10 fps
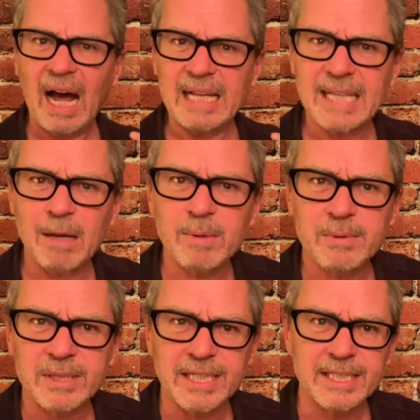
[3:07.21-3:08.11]
I thought we
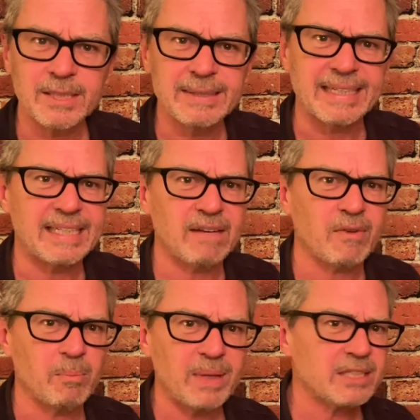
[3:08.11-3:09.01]
were going to use a
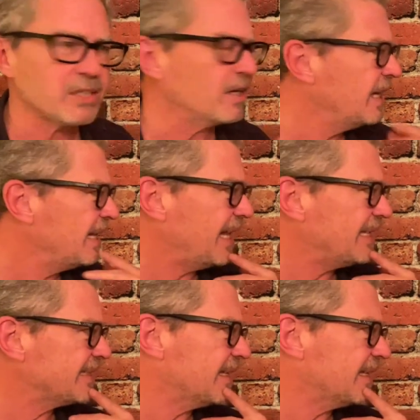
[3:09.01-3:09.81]
different picture. That's